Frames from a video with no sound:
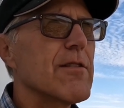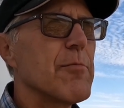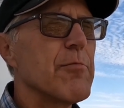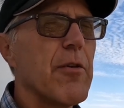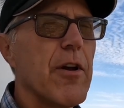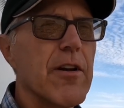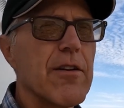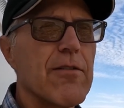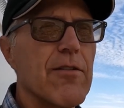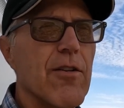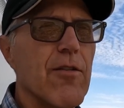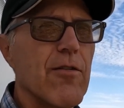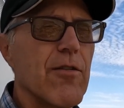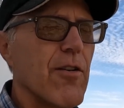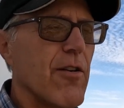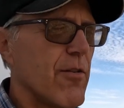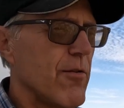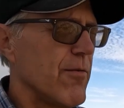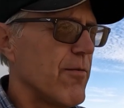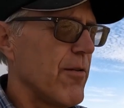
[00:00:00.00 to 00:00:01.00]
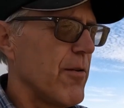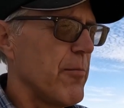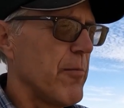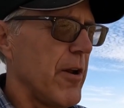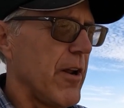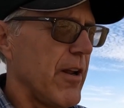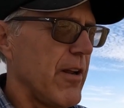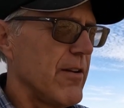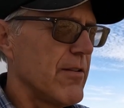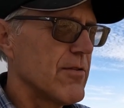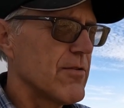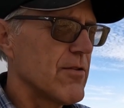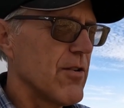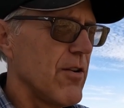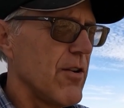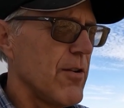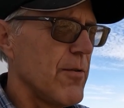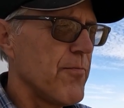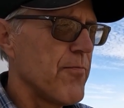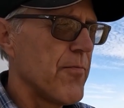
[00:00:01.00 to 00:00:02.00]
a big no-no for me.
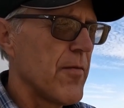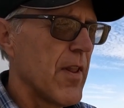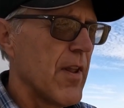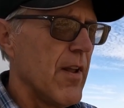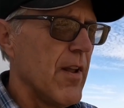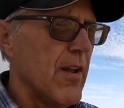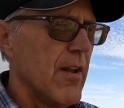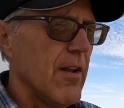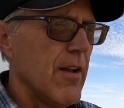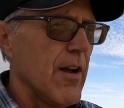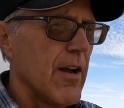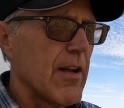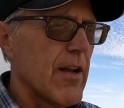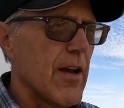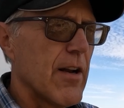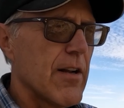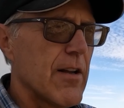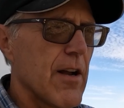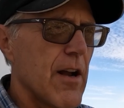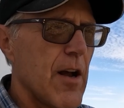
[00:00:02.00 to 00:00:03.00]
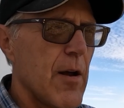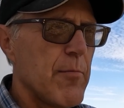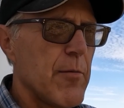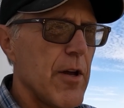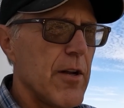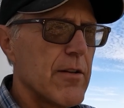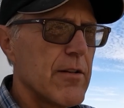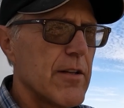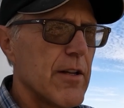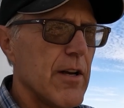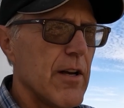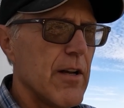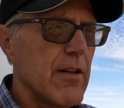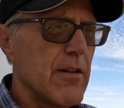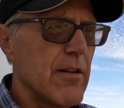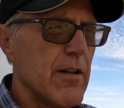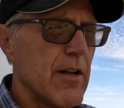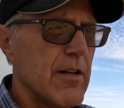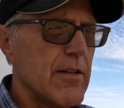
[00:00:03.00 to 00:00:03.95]
So I got a comment in.